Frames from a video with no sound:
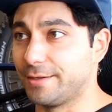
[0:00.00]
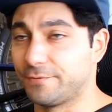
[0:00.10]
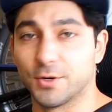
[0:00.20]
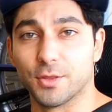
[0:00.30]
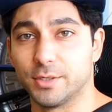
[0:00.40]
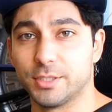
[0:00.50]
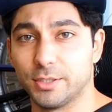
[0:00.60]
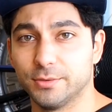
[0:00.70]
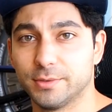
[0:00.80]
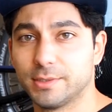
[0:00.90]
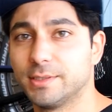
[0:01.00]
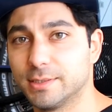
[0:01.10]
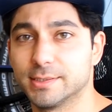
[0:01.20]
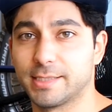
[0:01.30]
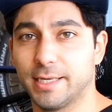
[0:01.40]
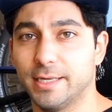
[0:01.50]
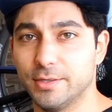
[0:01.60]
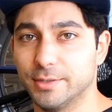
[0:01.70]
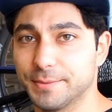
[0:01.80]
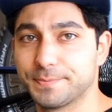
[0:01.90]
any further ado, let's get
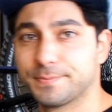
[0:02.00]
into it.